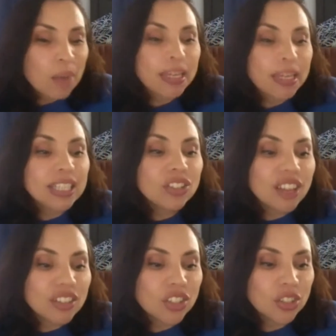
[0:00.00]
But it's
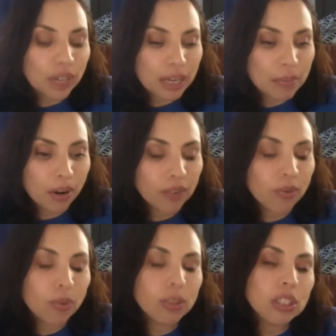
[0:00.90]
such a great part of
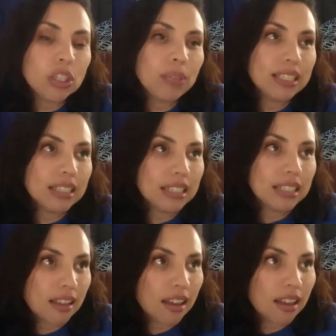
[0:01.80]
what we do, because I
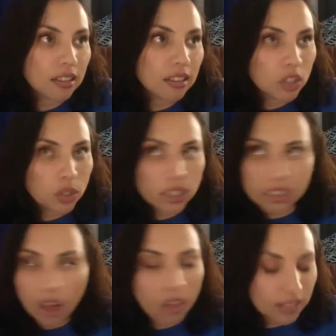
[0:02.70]
say to the
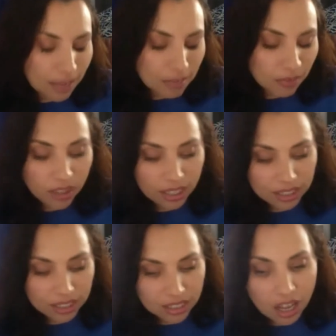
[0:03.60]
students all the time before they
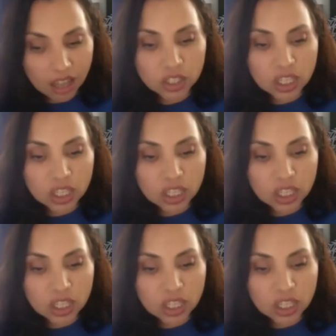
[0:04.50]
get to college,